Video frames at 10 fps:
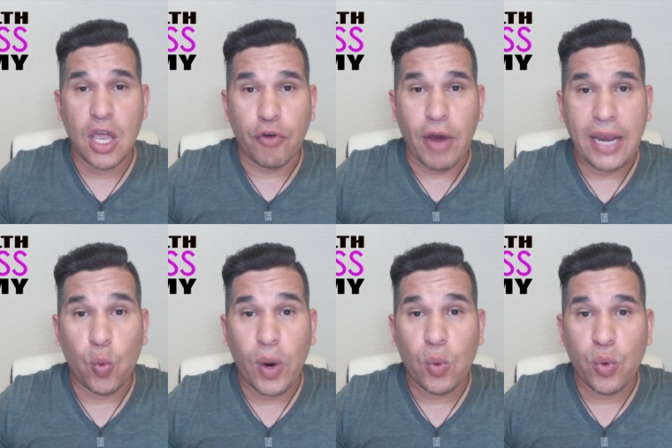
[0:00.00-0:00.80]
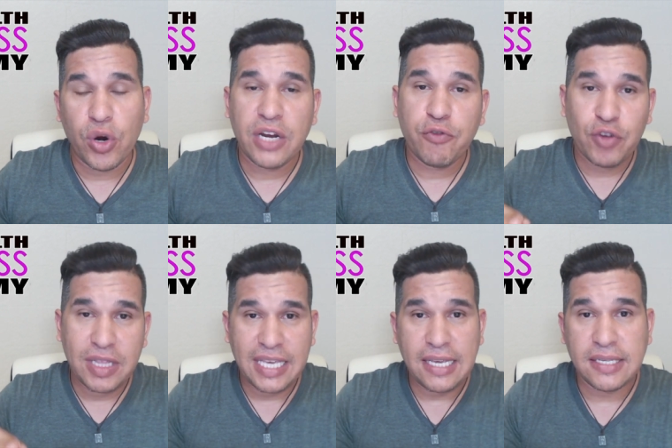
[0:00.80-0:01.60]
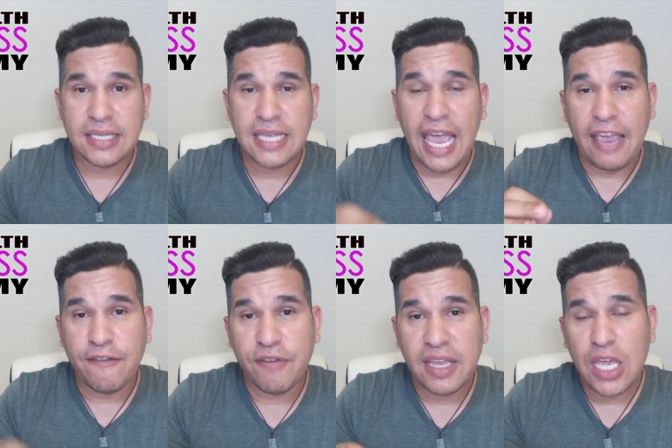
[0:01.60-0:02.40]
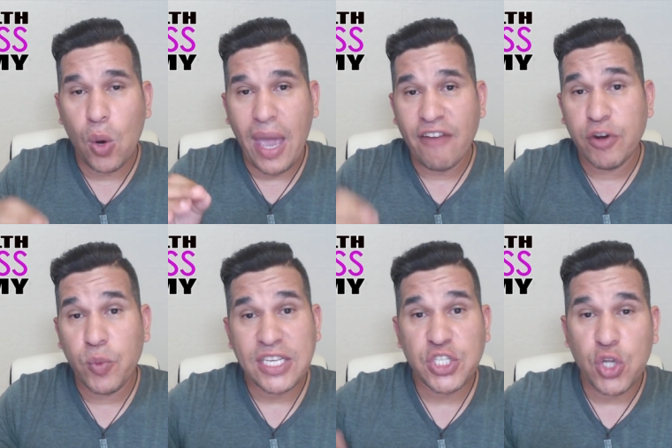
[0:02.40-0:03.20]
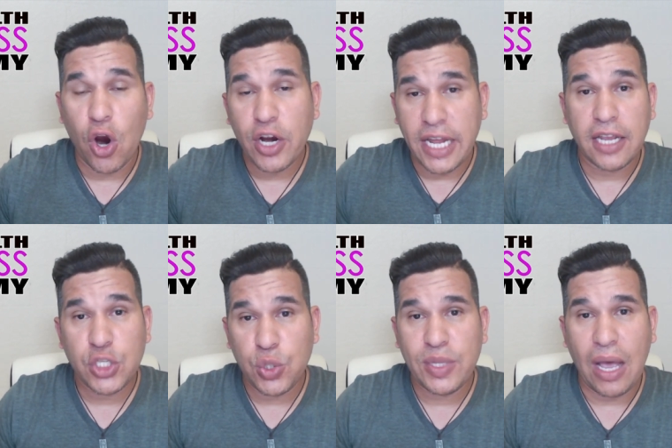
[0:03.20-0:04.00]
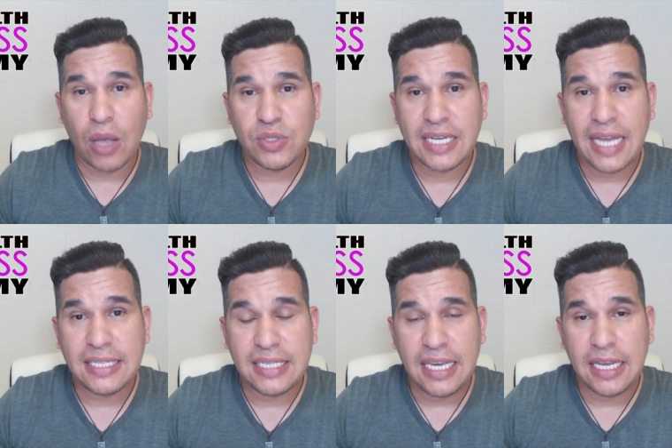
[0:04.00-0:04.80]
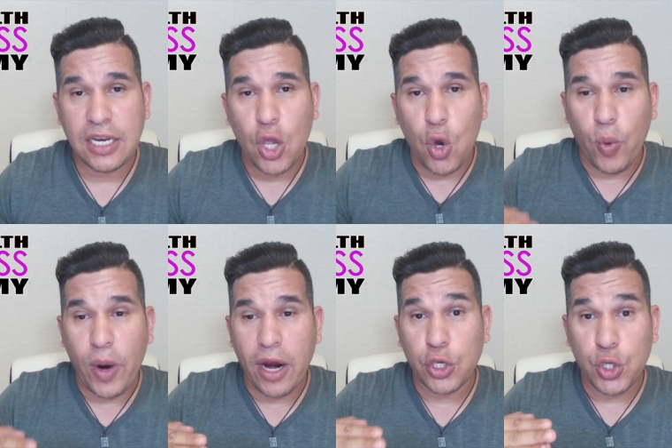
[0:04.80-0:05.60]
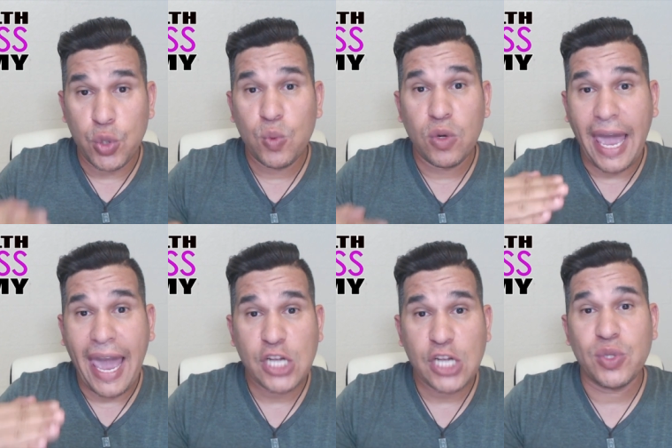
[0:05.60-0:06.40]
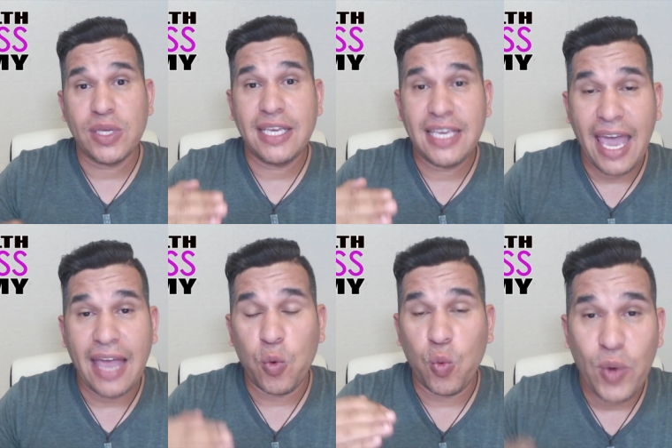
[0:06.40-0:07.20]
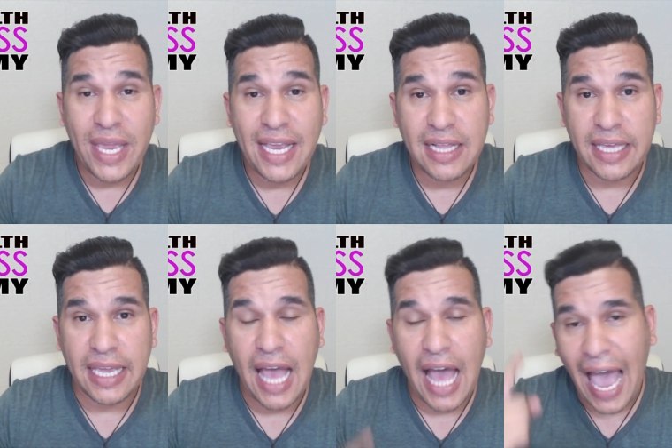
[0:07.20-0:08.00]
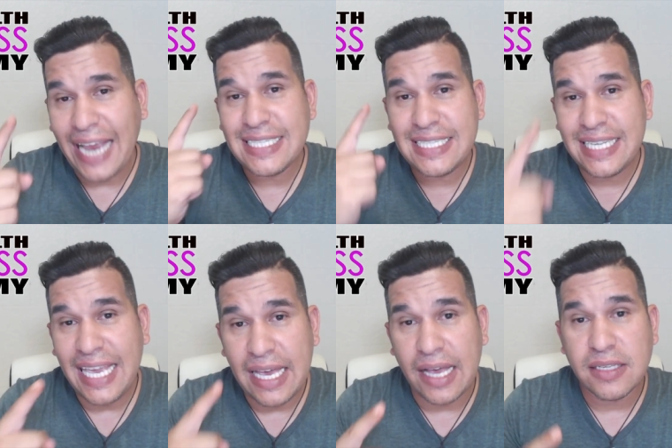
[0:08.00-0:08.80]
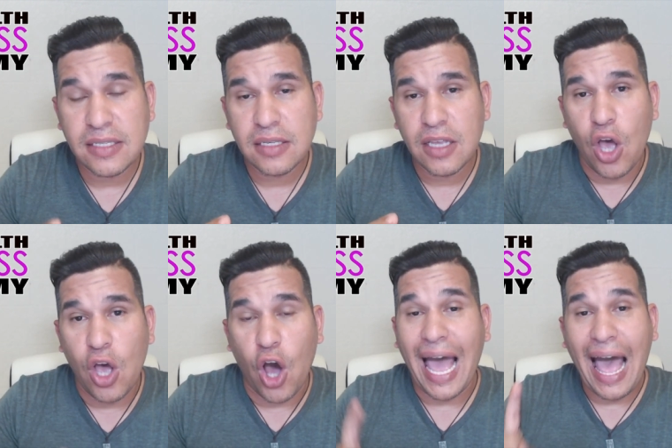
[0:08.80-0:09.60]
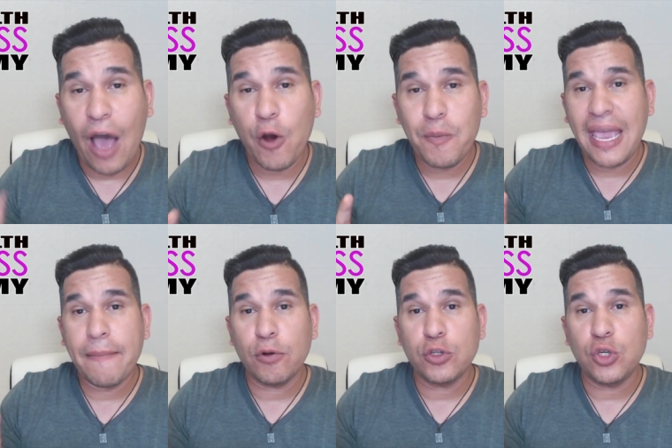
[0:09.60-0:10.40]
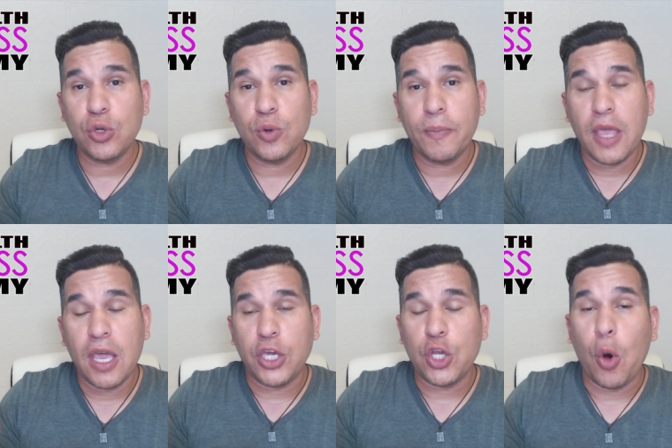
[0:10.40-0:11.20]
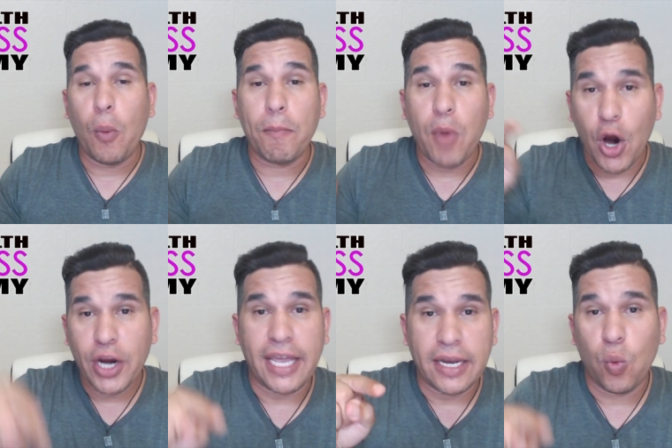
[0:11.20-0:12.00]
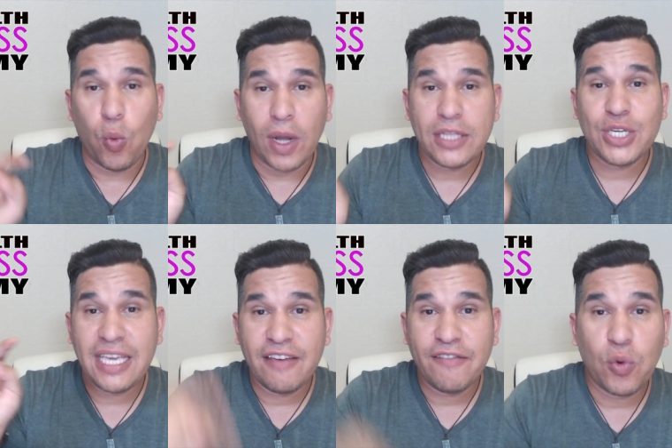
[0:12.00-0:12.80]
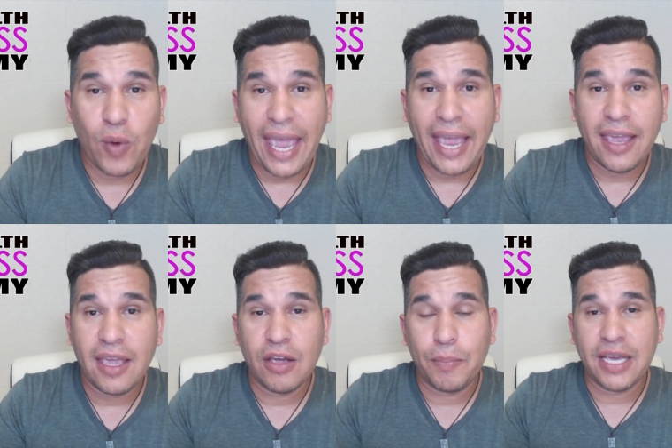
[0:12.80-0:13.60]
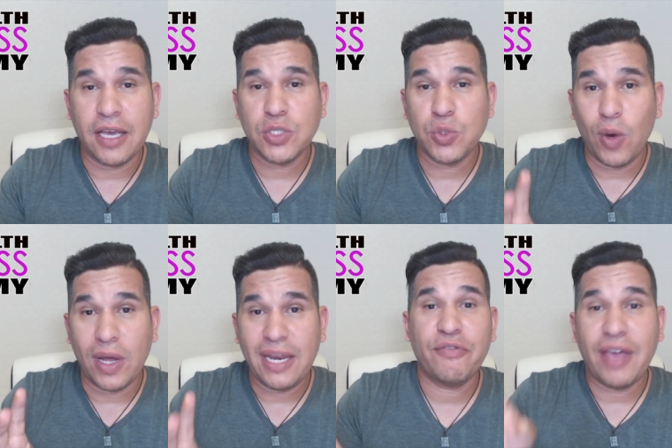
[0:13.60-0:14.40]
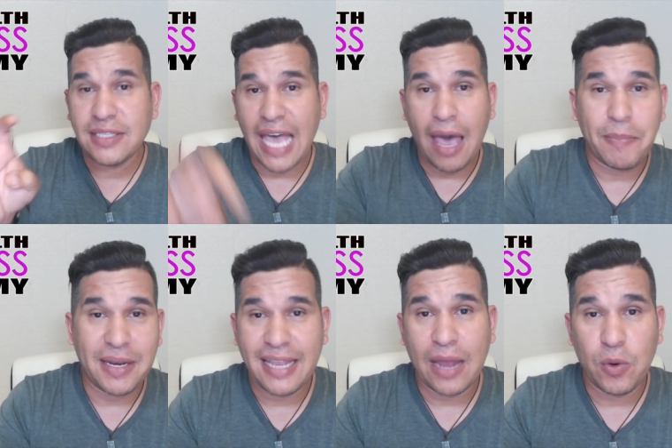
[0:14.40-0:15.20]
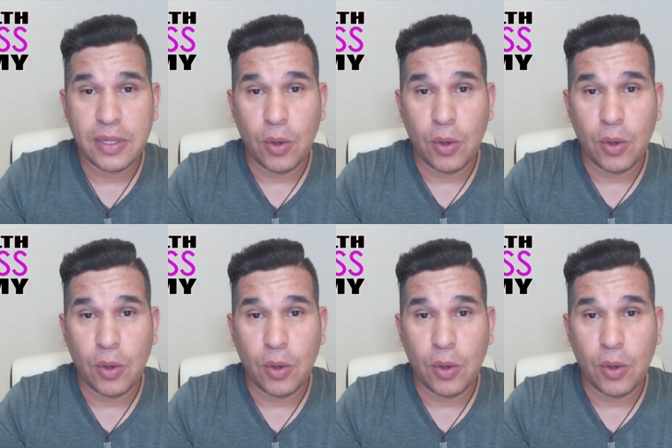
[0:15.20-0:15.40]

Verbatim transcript: right, where we're gonna release a video every week starting 2019 where you will actually get weekly ideas on how to be able to, you know, market, what to give away, because what event's happening that the